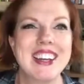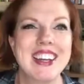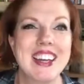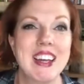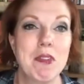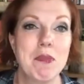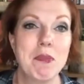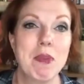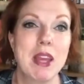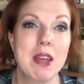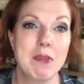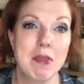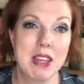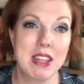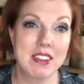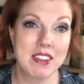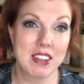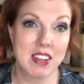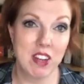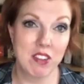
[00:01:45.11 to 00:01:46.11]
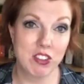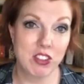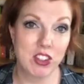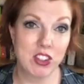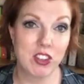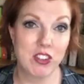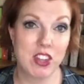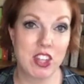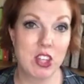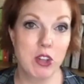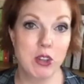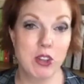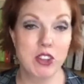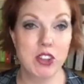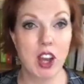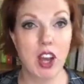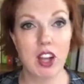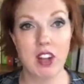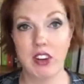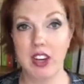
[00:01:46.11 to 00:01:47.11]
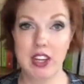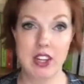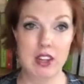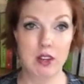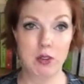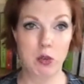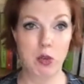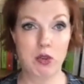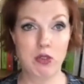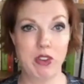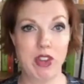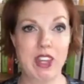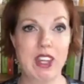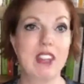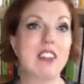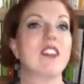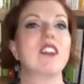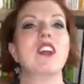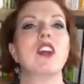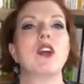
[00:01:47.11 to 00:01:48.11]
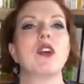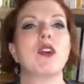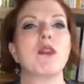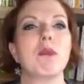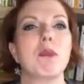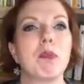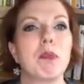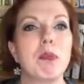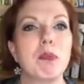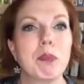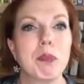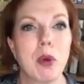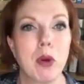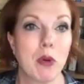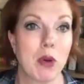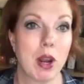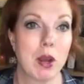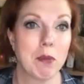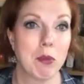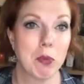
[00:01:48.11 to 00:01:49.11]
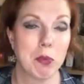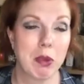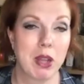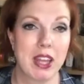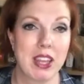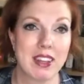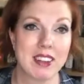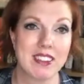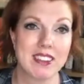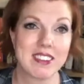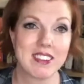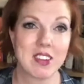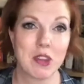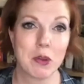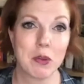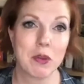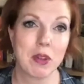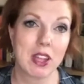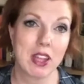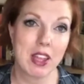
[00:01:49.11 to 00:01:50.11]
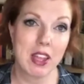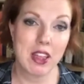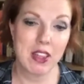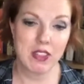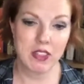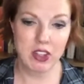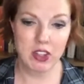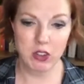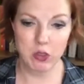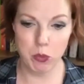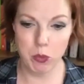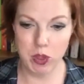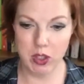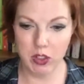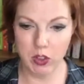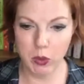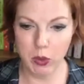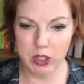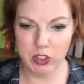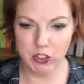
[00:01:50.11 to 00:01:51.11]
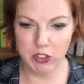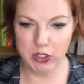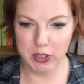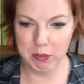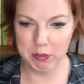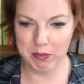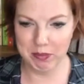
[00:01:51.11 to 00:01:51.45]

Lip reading: maybe it's enough sugar that you can tolerate and it will fit into your program or plan. So there's one quick trip.